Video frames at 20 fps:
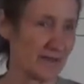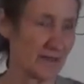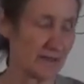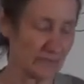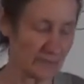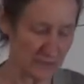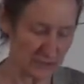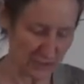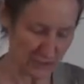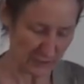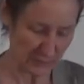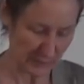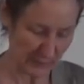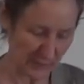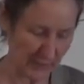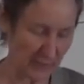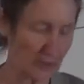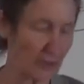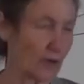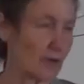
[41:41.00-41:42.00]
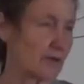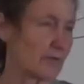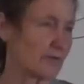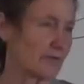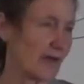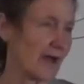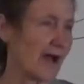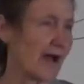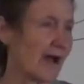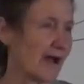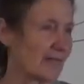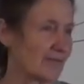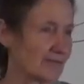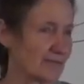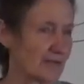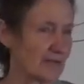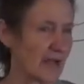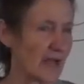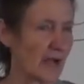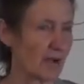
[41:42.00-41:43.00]
Even just being on for half
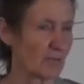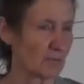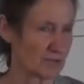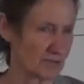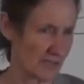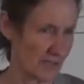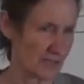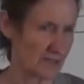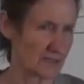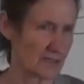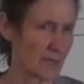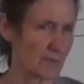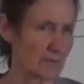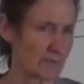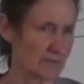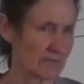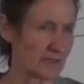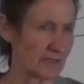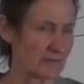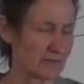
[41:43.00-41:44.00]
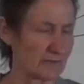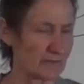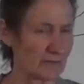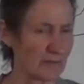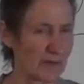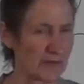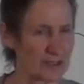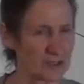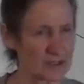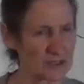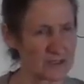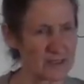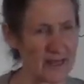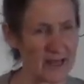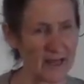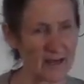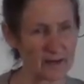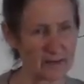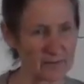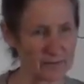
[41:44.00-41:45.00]
an hour will take some of the inflammation
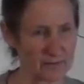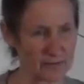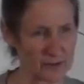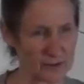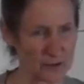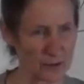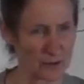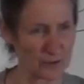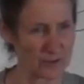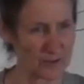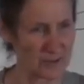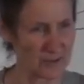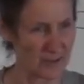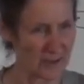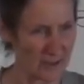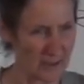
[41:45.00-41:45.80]
out of the joint.